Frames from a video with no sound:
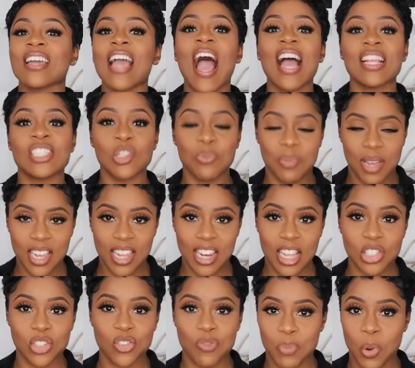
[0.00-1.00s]
add to my
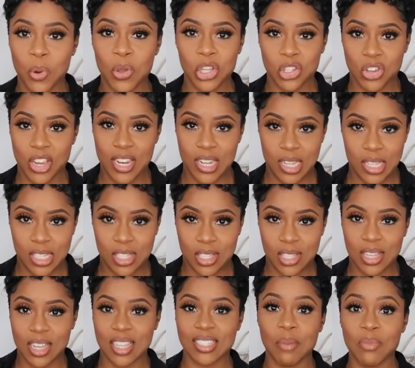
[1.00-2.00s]
collection of bulky trainers
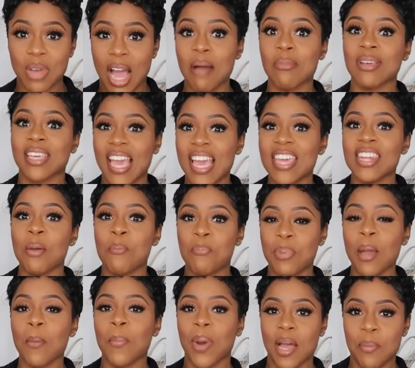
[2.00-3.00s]
because I'm, I'm getting them
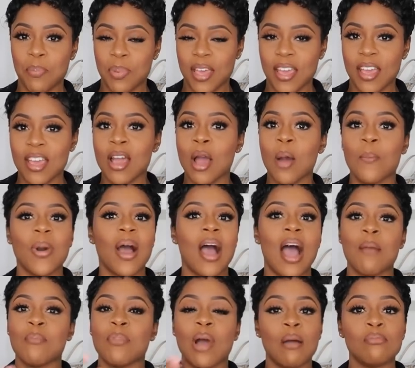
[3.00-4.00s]
bit by bit but
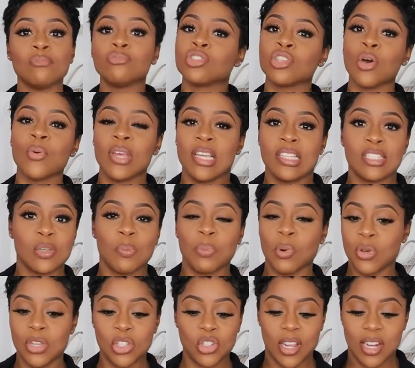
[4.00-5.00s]
I'm, I'm so into
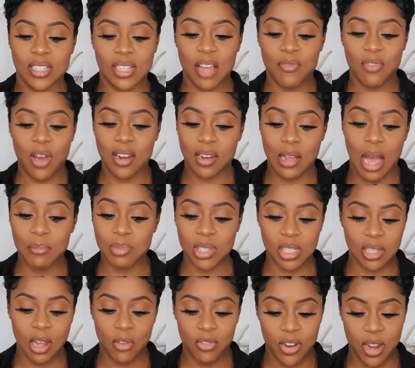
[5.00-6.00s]
bulky trainers I, I, I'm
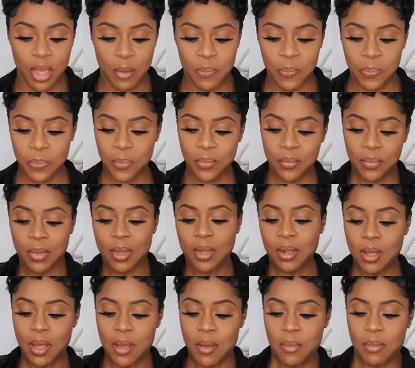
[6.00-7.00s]
just loving them
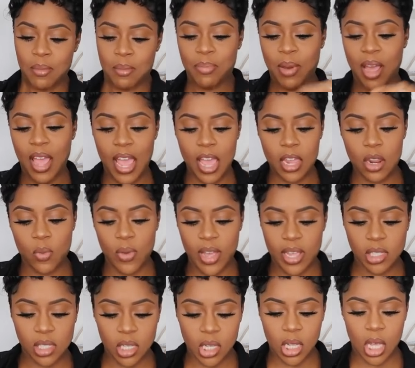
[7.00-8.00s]
but
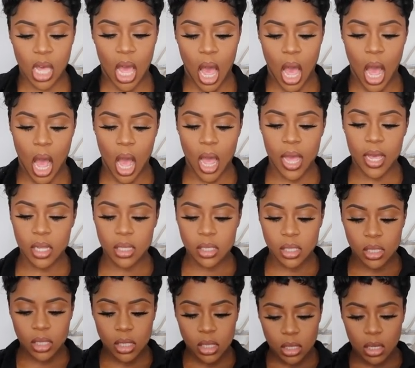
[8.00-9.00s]
anyways guys
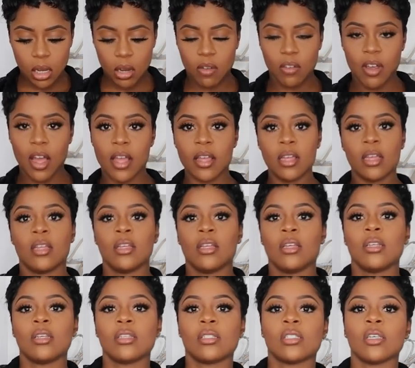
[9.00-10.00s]
all right
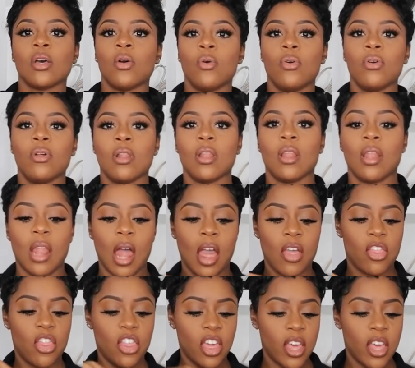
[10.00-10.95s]
so like